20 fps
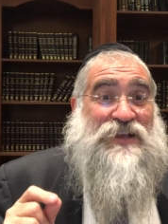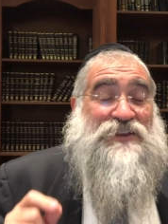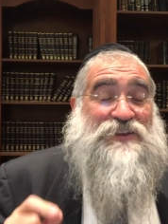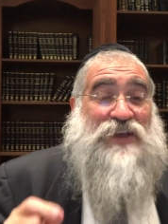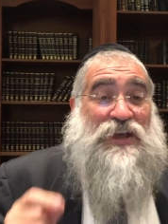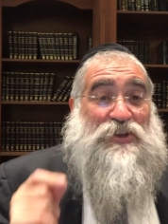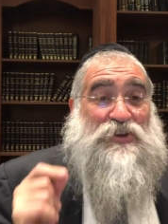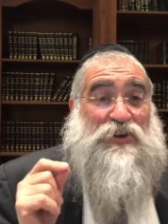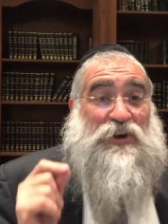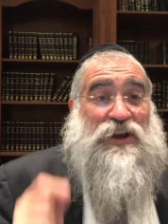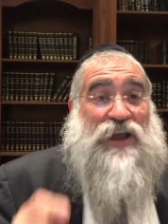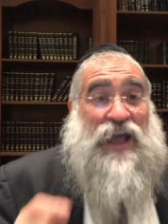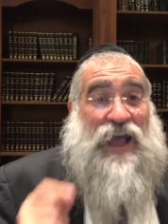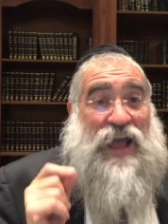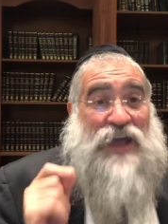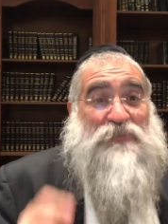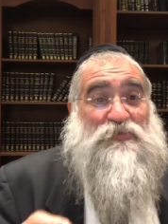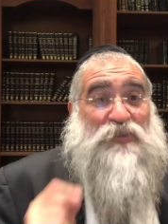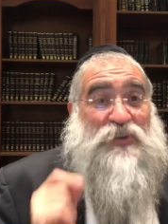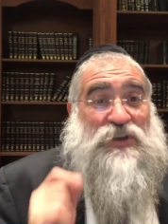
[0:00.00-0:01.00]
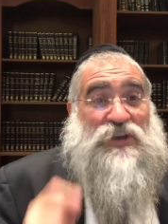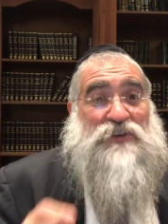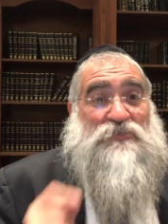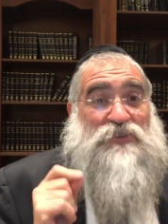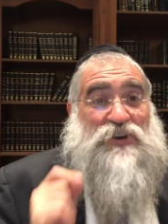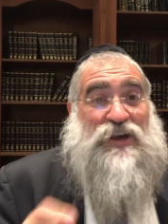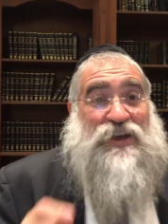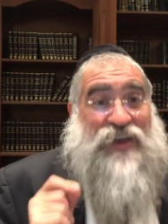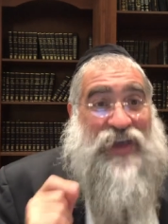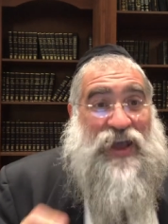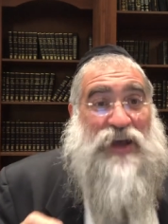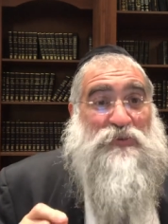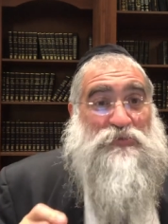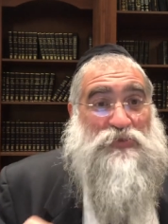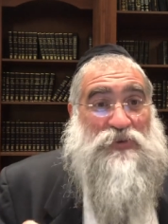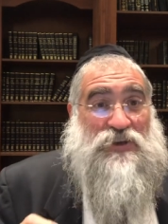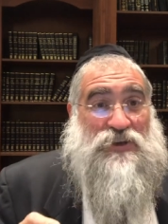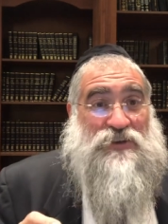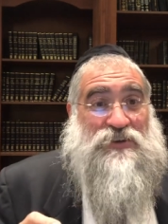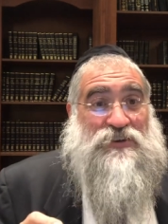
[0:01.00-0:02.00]
that you're going to have to give an
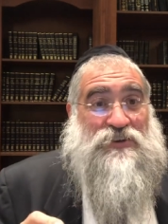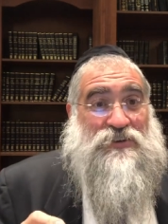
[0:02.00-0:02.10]
accounting